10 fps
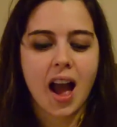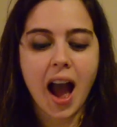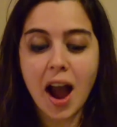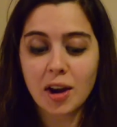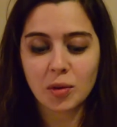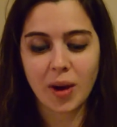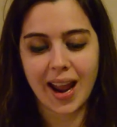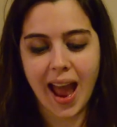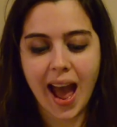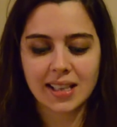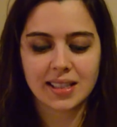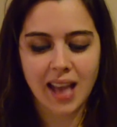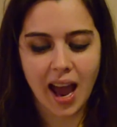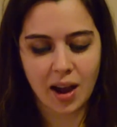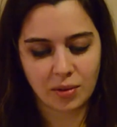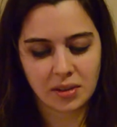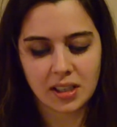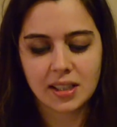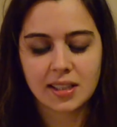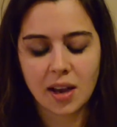How do I ask out
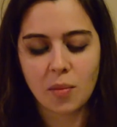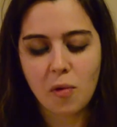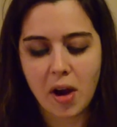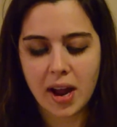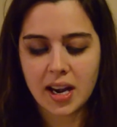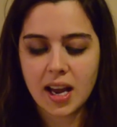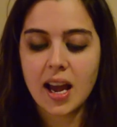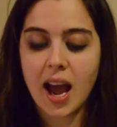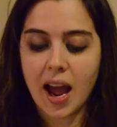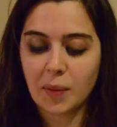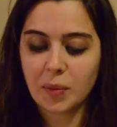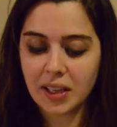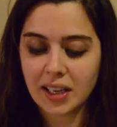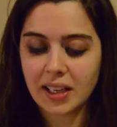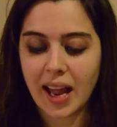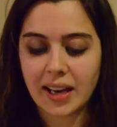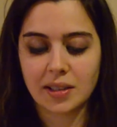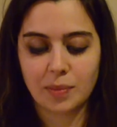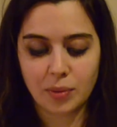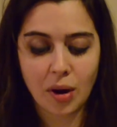someone I really like
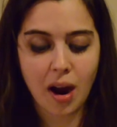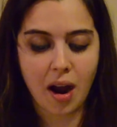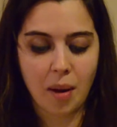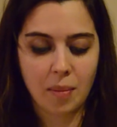to prom?